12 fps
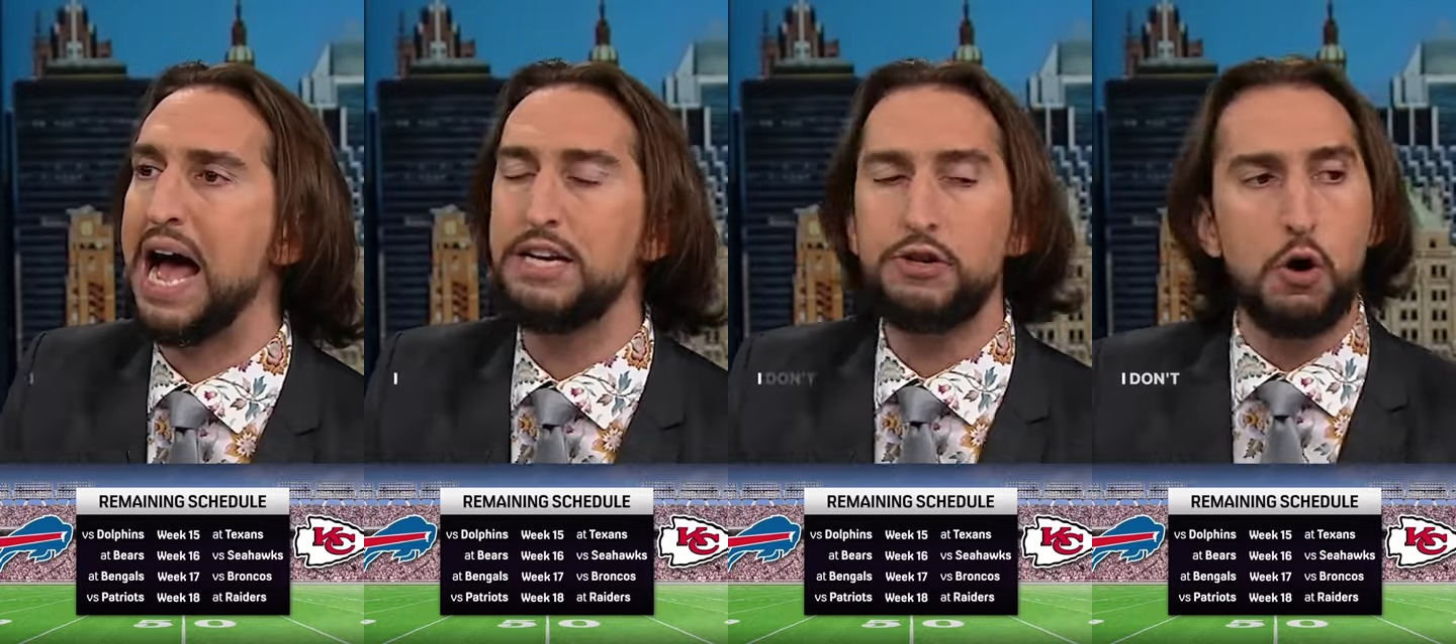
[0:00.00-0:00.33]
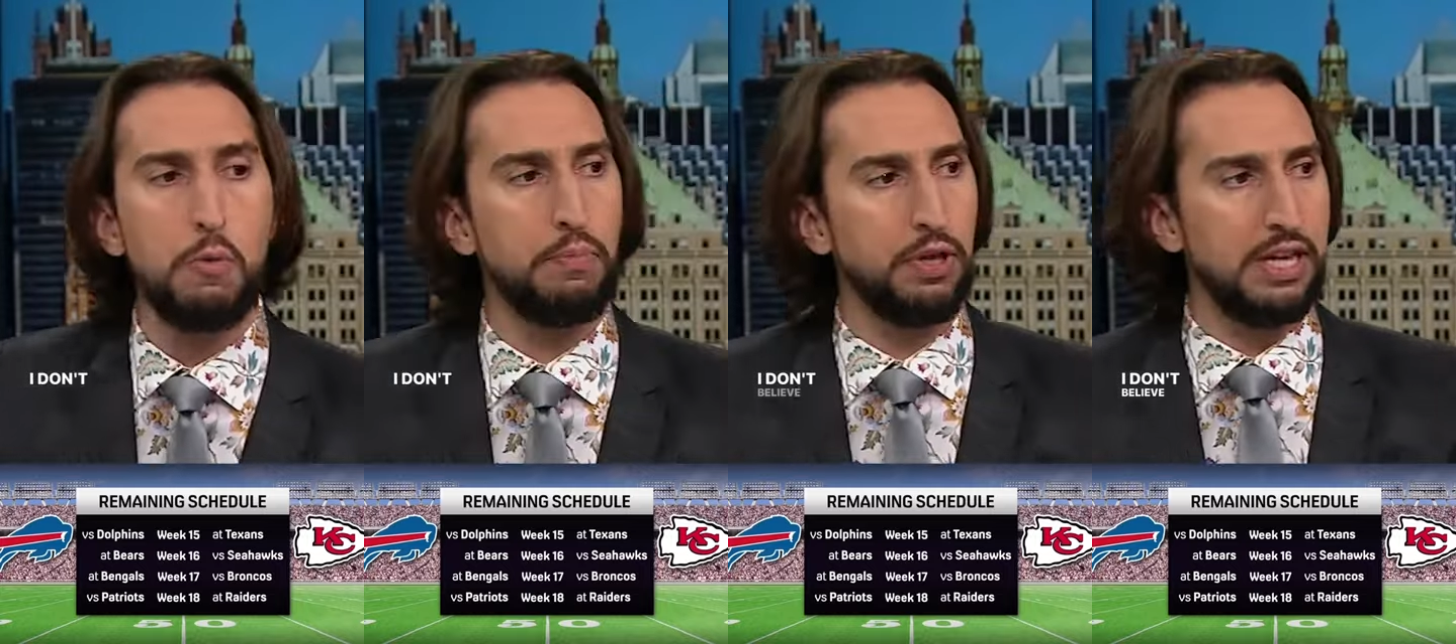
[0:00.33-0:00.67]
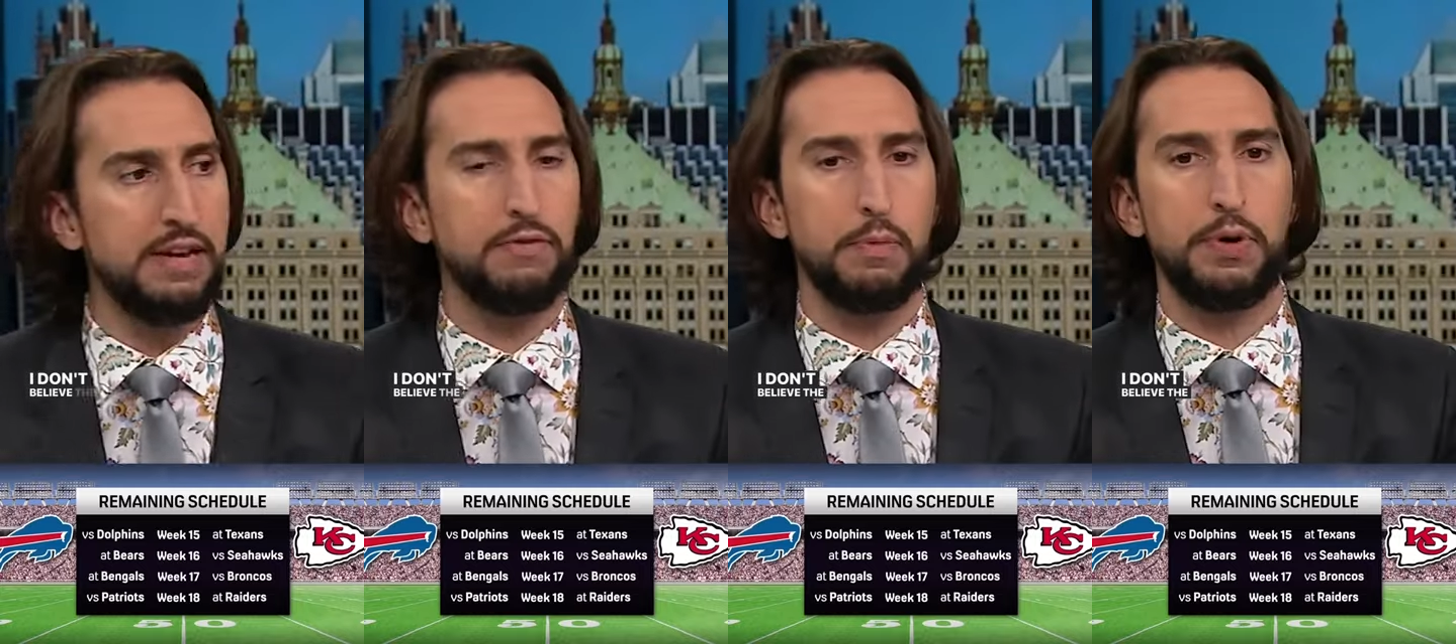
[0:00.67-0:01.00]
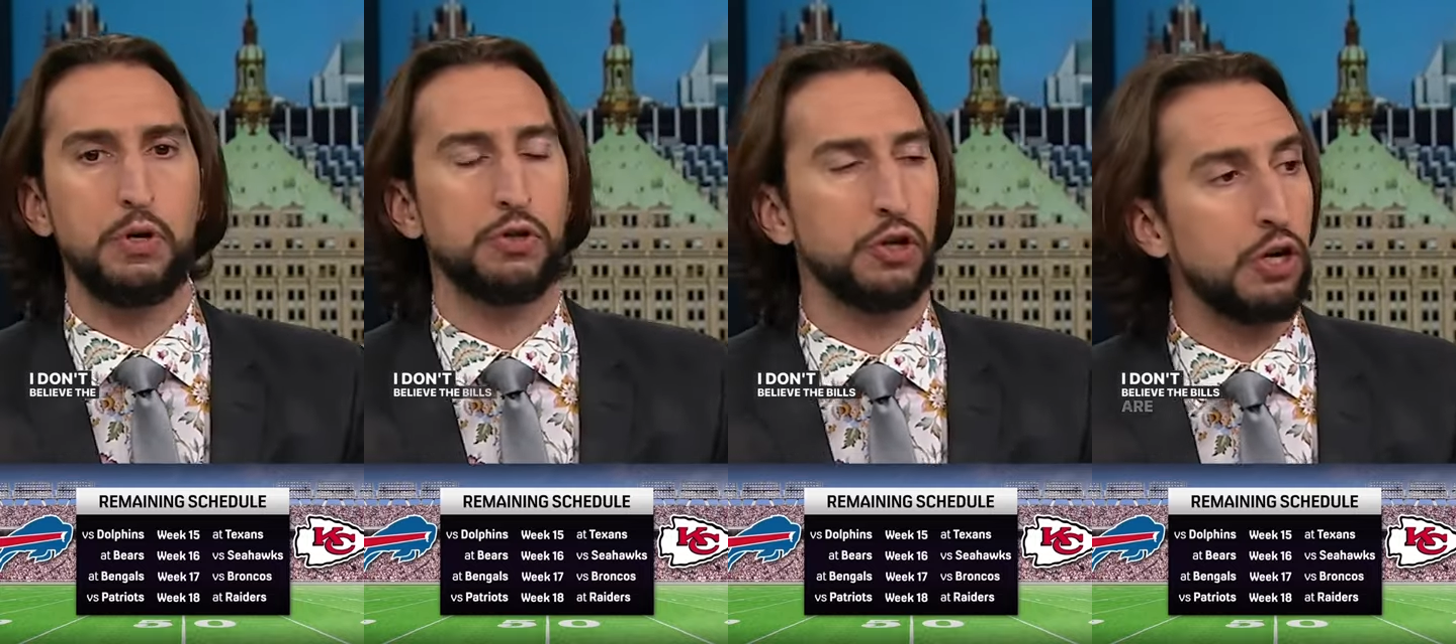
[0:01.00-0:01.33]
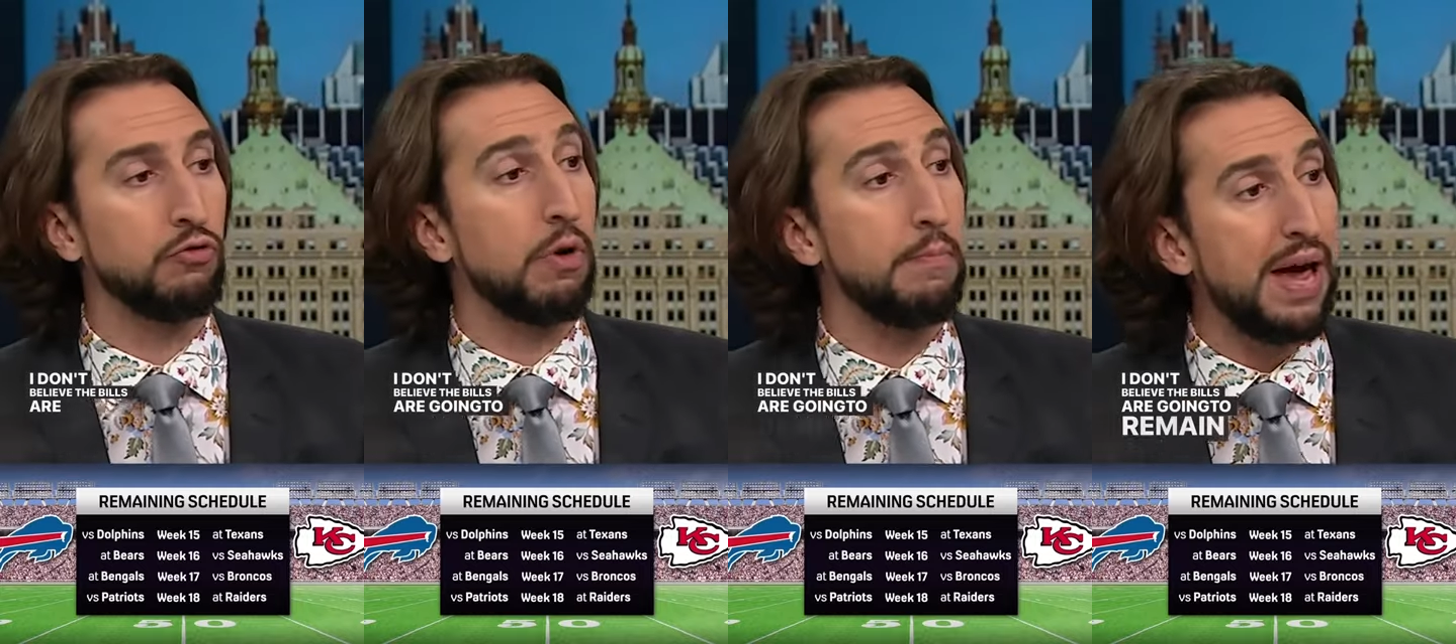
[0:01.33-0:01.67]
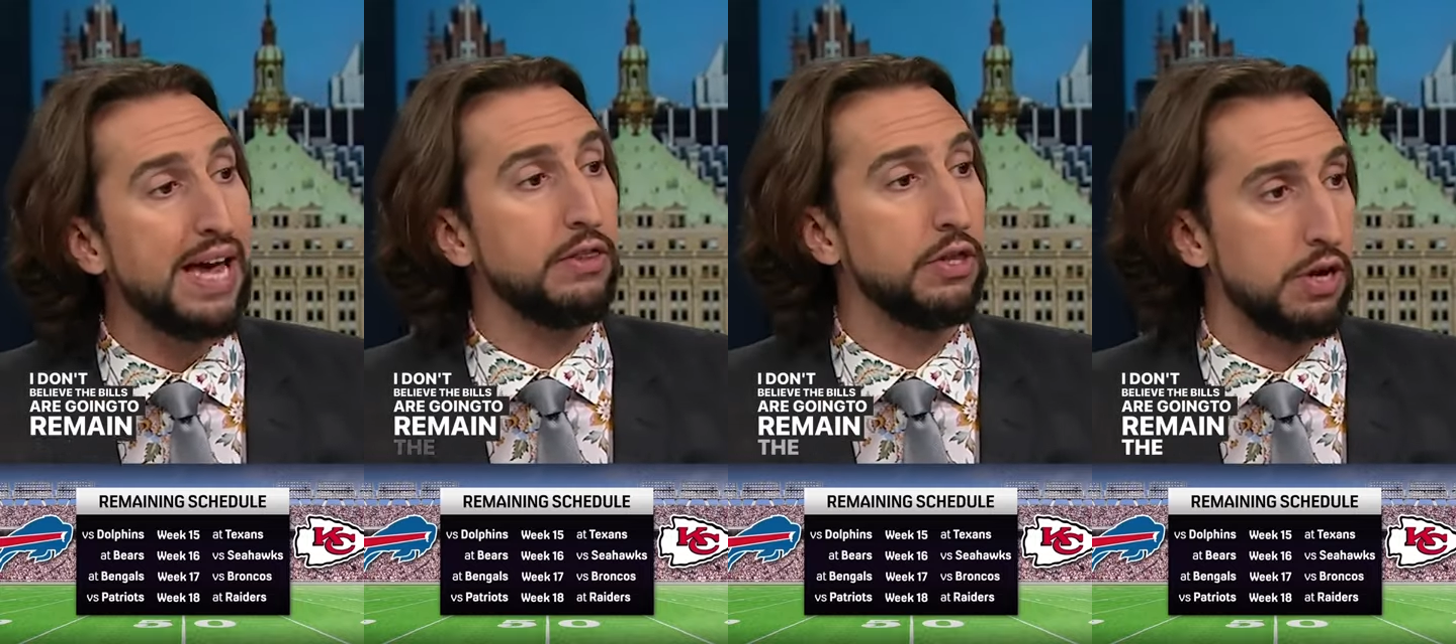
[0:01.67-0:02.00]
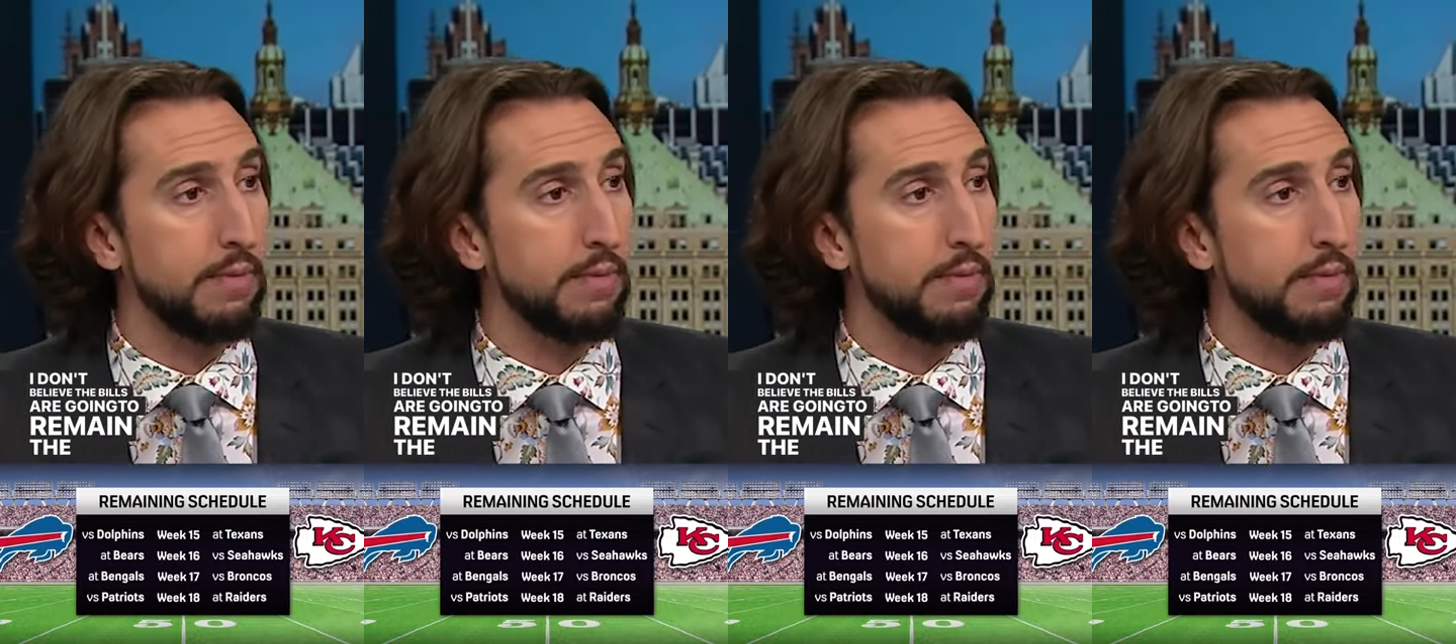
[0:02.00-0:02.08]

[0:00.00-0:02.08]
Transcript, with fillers: I don't believe the Bills are going to remain the